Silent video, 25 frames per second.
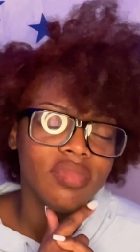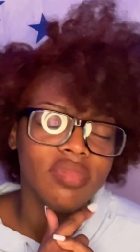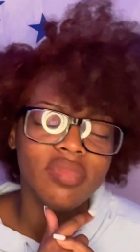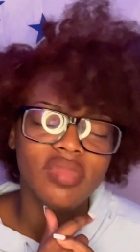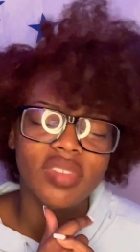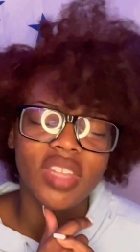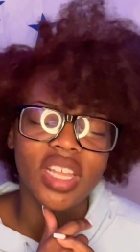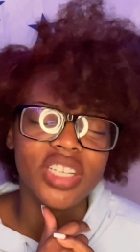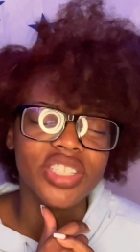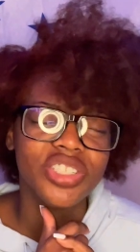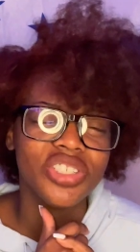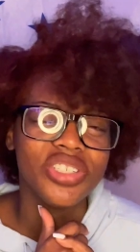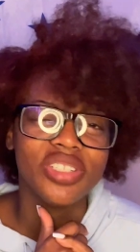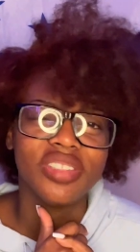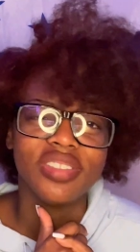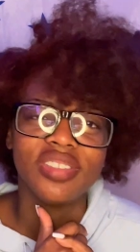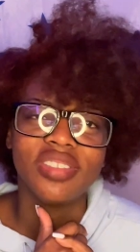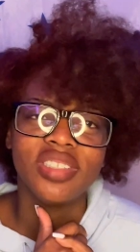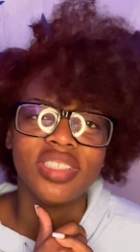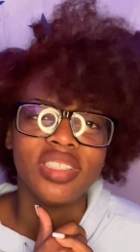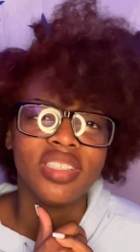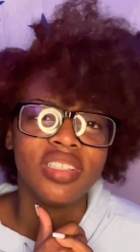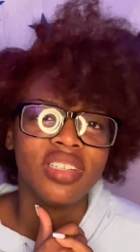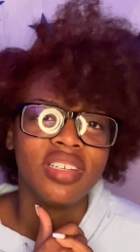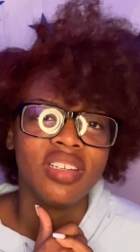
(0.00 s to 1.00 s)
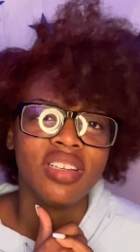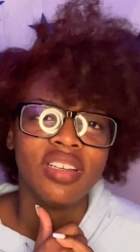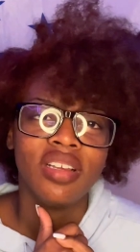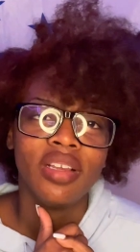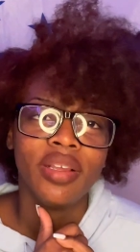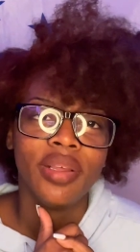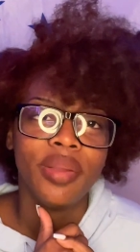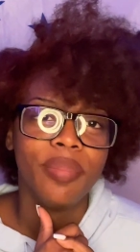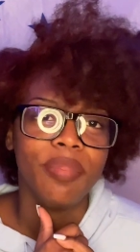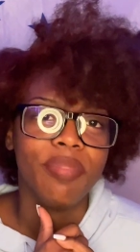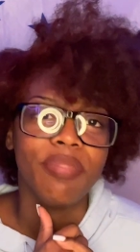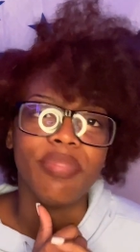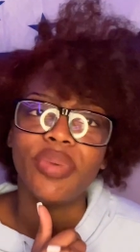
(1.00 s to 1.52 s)
That's just
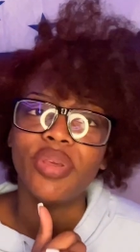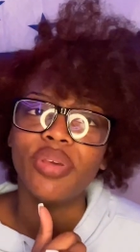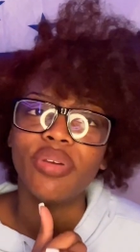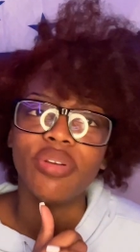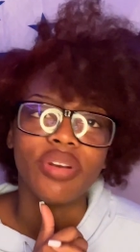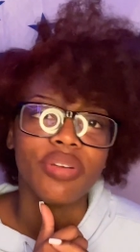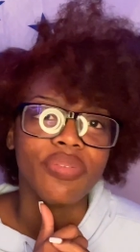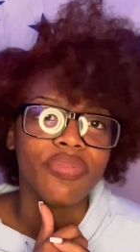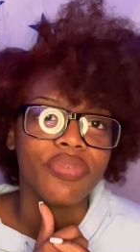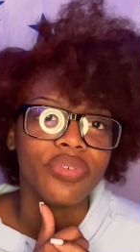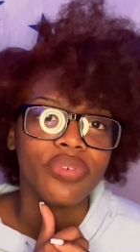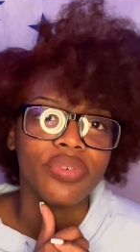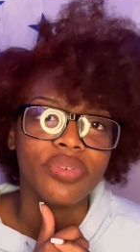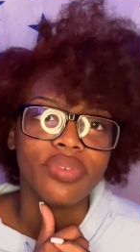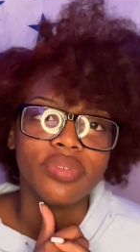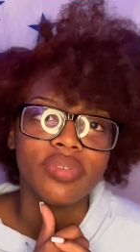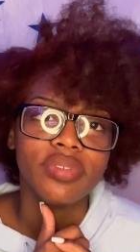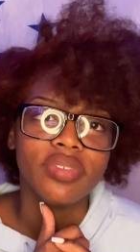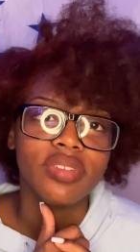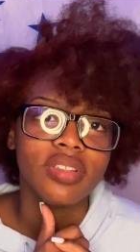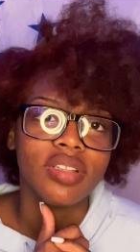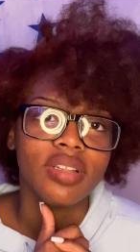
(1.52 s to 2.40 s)
beautiful.